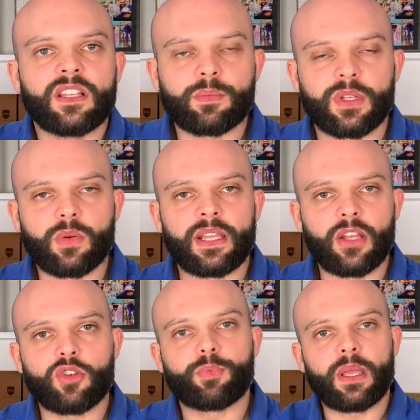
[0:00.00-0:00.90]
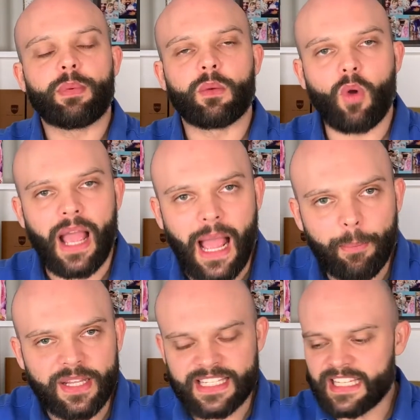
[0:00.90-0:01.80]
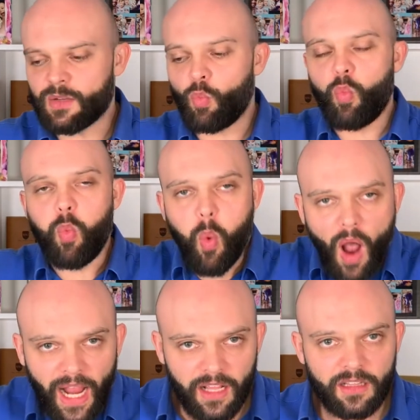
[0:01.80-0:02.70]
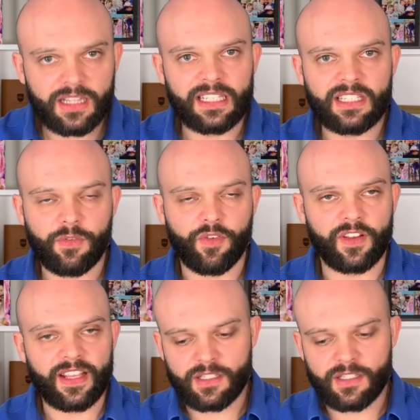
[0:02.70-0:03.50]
between those people and what happens is wildly different.